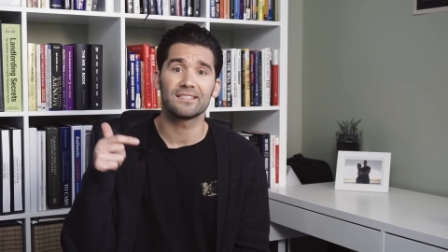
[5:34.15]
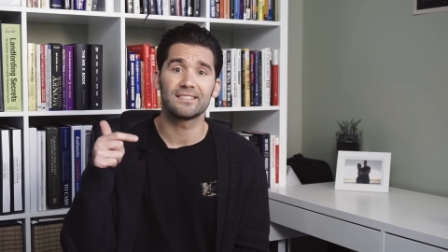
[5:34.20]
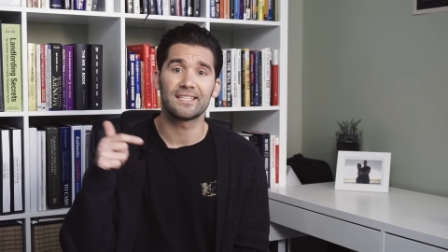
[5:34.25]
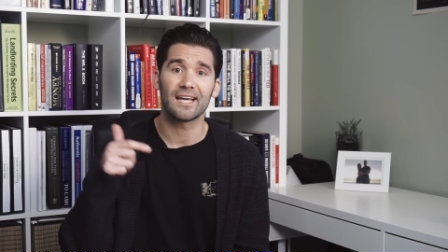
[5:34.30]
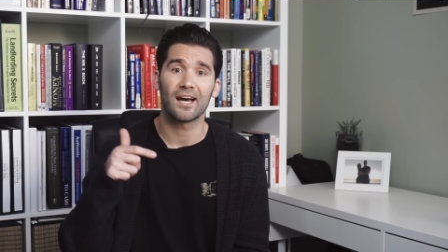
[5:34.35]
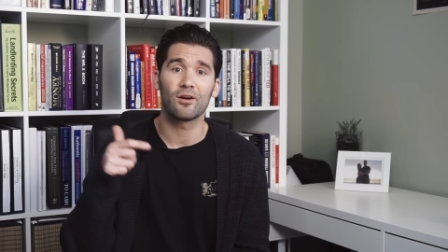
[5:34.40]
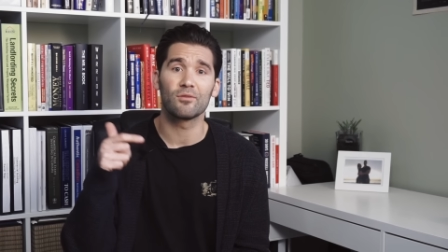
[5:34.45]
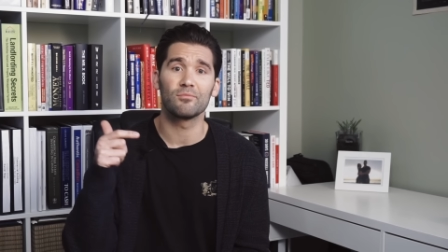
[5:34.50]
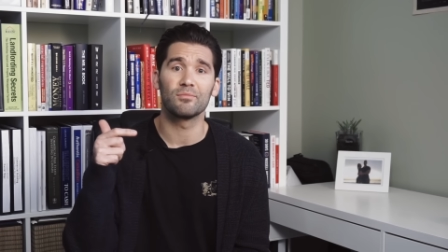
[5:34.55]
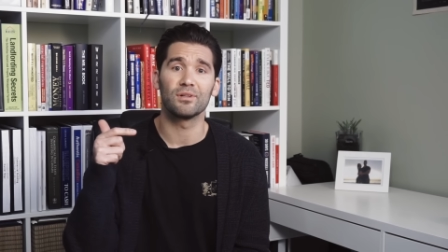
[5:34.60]

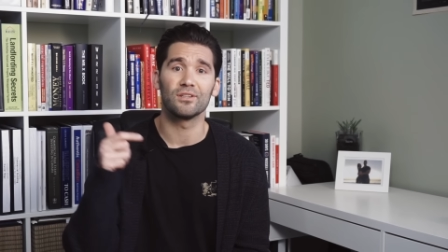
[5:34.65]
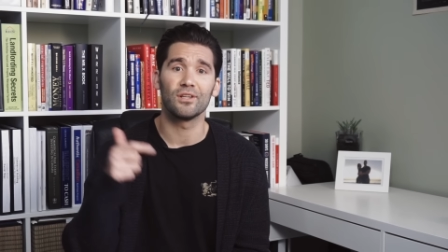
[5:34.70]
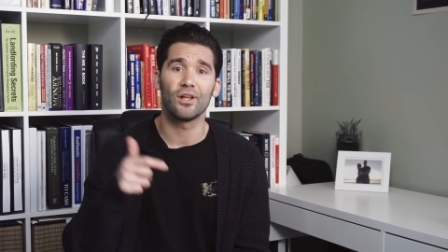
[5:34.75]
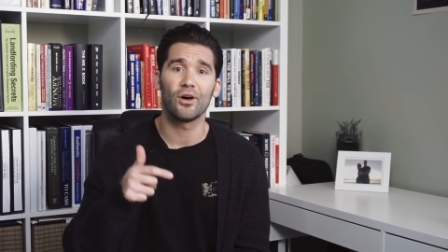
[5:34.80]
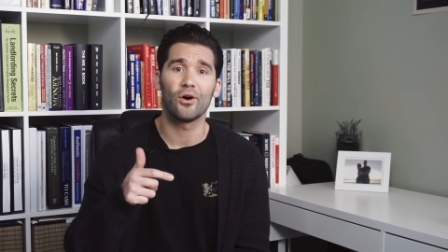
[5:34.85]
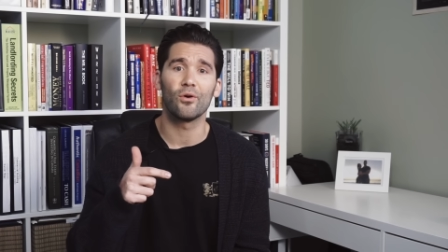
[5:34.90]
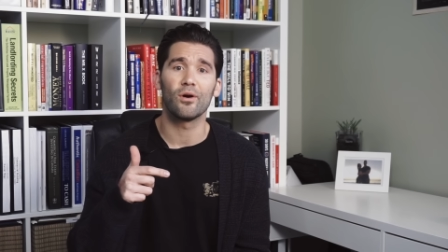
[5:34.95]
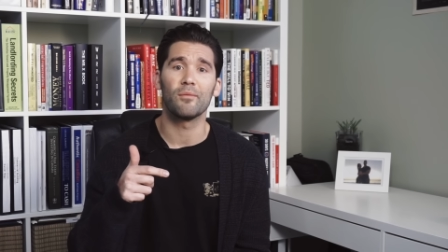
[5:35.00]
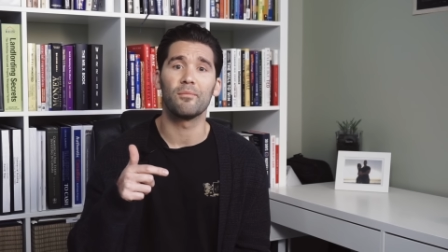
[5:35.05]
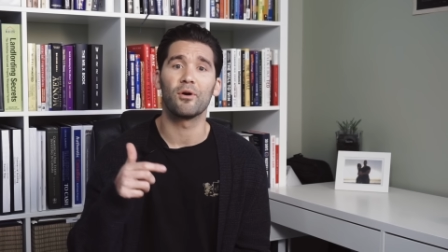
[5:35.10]
down
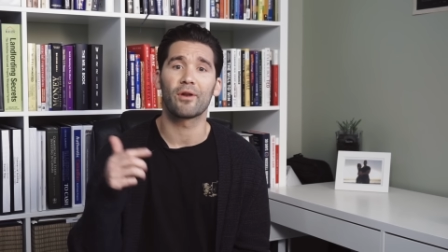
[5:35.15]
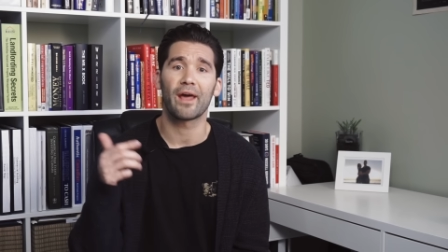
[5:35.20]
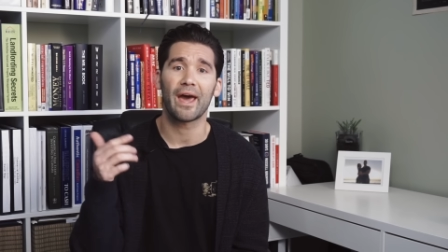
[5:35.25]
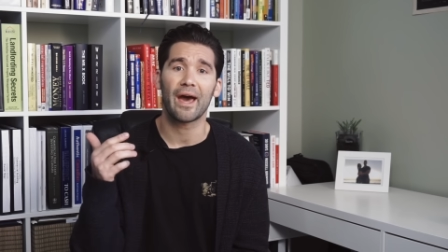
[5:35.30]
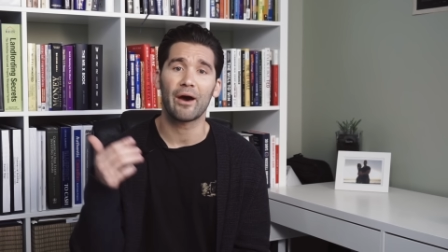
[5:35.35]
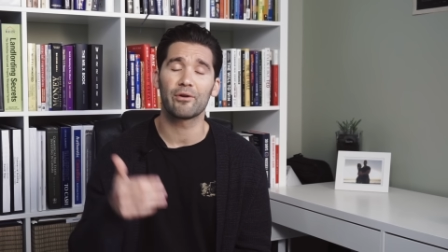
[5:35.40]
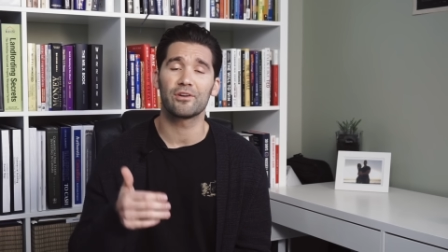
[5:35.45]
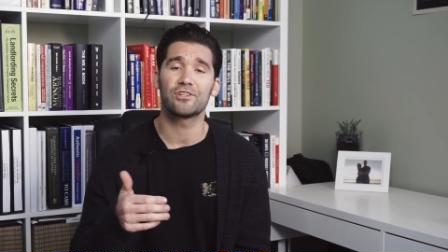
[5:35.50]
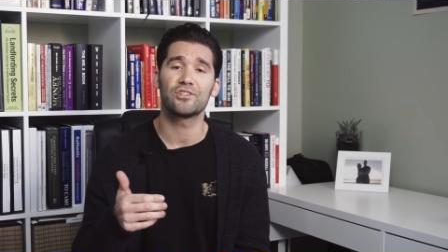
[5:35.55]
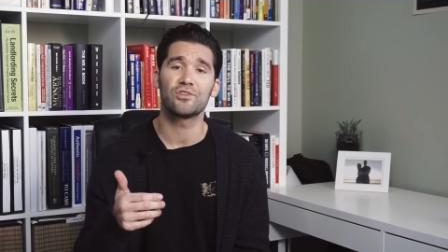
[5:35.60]
below about
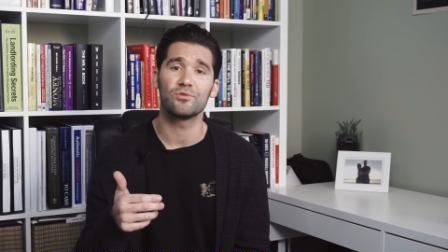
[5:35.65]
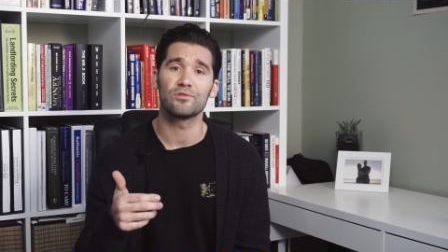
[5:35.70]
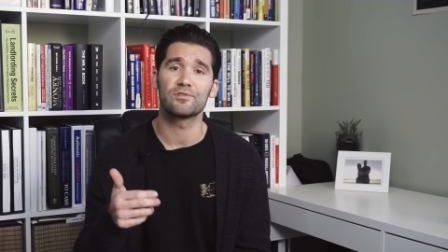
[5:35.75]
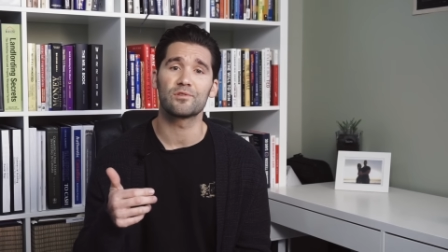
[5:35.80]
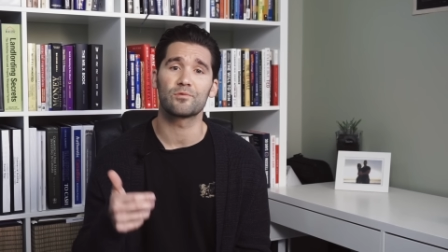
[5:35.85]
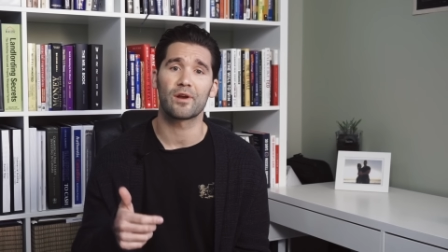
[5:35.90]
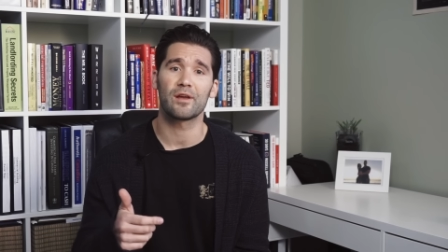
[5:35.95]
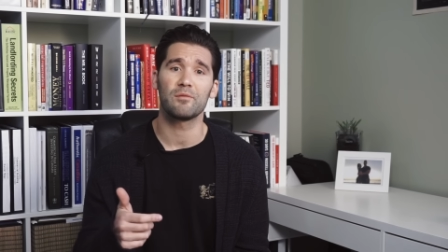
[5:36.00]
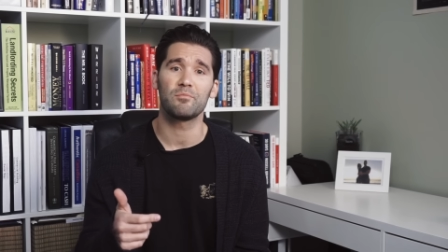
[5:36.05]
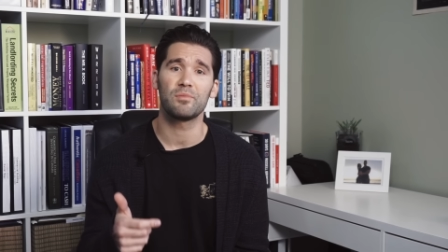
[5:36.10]
how to choose the
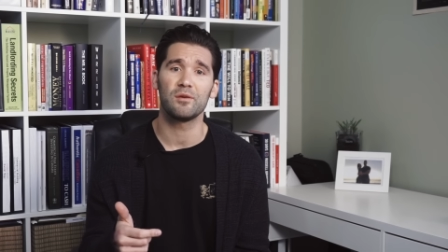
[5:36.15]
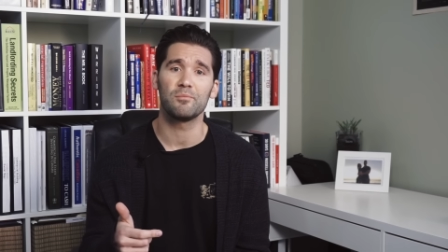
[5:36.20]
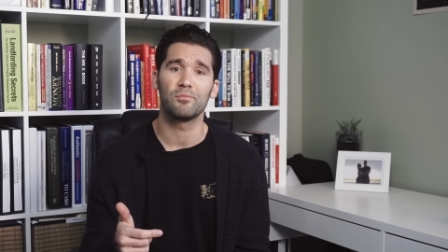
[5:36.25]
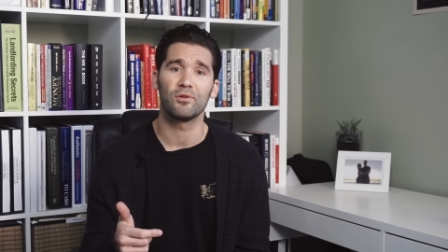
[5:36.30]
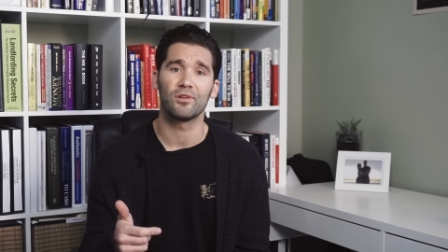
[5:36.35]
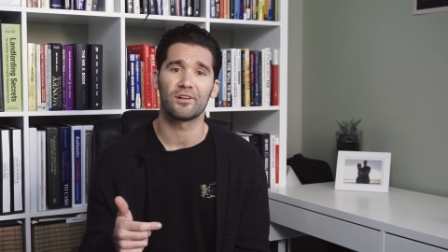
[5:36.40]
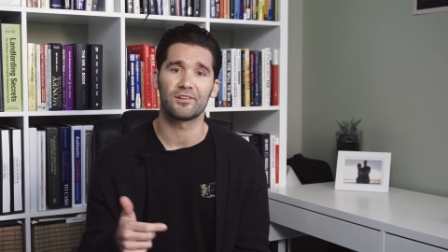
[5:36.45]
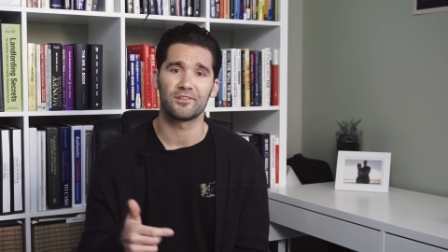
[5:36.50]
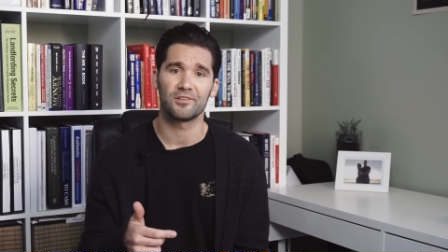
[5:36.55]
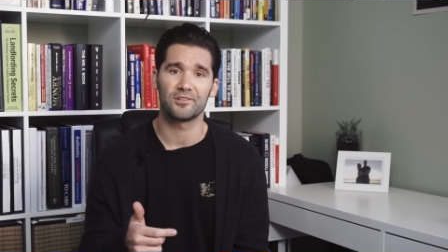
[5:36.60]
right
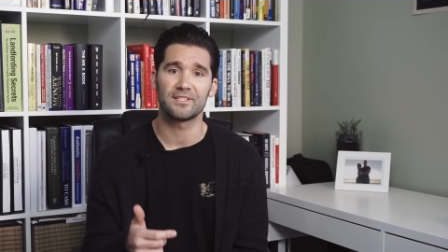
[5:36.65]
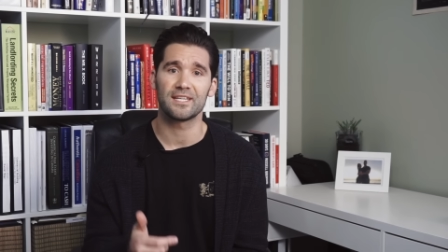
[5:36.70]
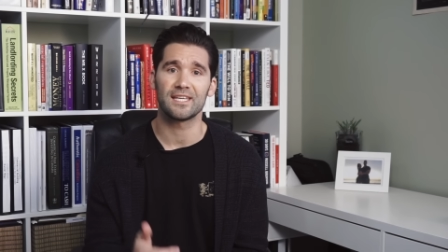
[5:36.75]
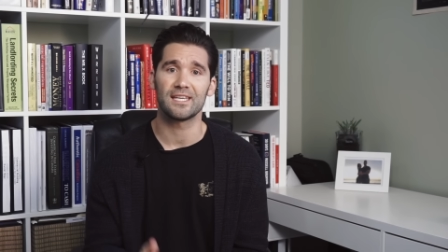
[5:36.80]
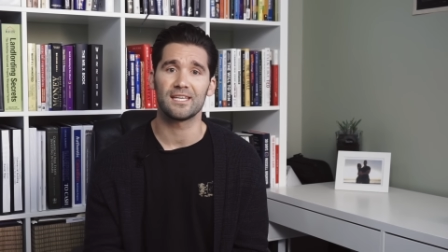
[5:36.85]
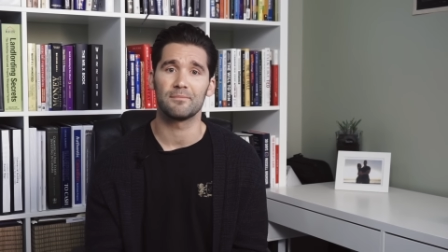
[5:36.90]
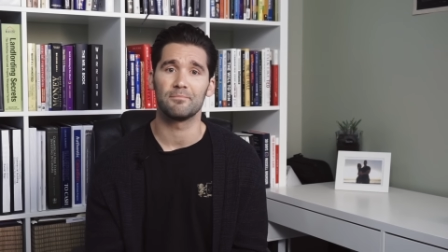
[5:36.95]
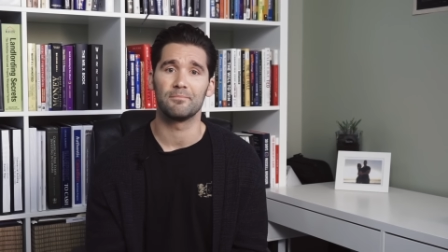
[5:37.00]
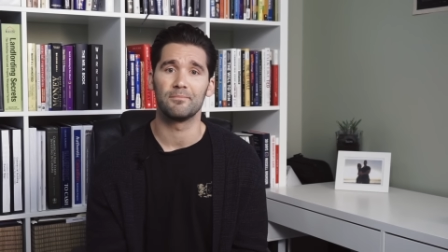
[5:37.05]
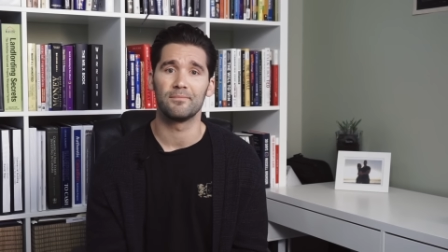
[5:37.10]
people on your
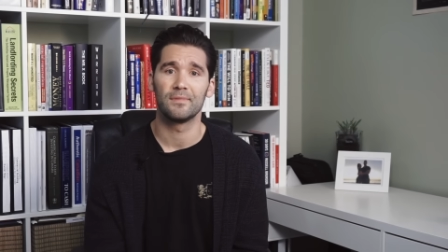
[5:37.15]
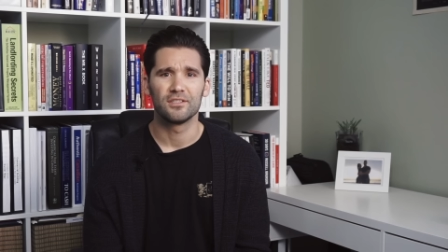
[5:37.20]
team.